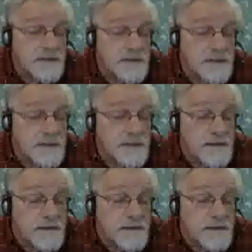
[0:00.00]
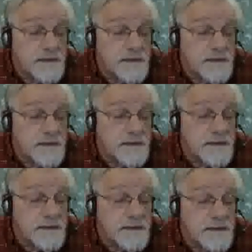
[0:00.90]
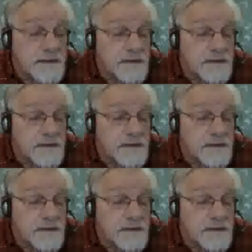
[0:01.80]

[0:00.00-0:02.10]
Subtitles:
(silence)